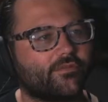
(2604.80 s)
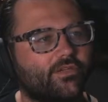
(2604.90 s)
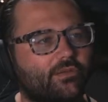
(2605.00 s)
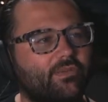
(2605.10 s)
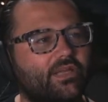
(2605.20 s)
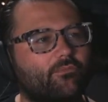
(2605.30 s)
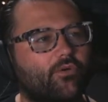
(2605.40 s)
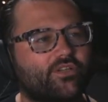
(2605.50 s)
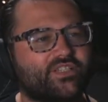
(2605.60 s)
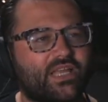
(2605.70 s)
And make it
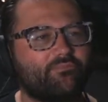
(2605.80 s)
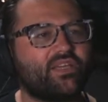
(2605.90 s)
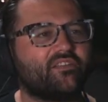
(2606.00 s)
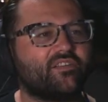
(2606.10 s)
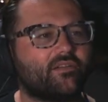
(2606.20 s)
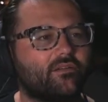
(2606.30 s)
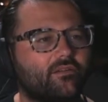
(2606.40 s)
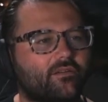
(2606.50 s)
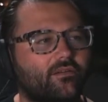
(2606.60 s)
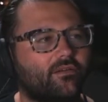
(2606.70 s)
more set-piecey.
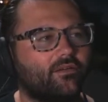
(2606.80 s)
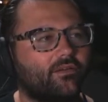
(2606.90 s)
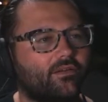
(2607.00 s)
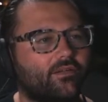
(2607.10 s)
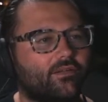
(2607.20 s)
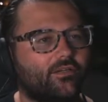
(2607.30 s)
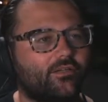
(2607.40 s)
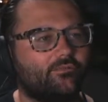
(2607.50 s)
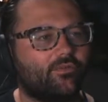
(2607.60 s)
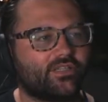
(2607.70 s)

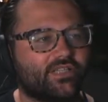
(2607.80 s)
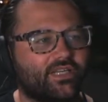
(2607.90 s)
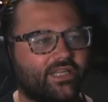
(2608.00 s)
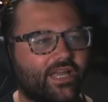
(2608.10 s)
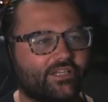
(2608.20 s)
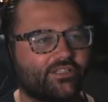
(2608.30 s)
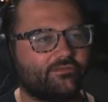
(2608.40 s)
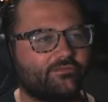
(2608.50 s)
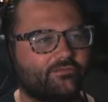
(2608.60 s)
More exciting action.